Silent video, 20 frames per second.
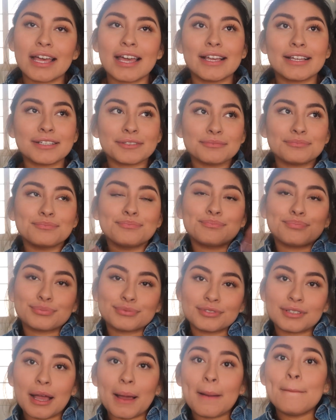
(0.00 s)
like
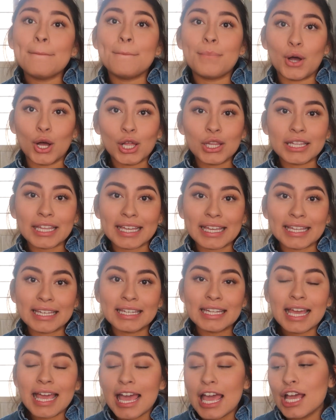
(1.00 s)
I'm
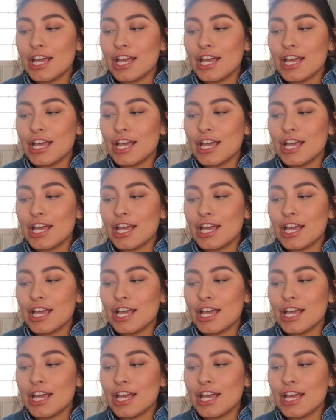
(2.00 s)
balling.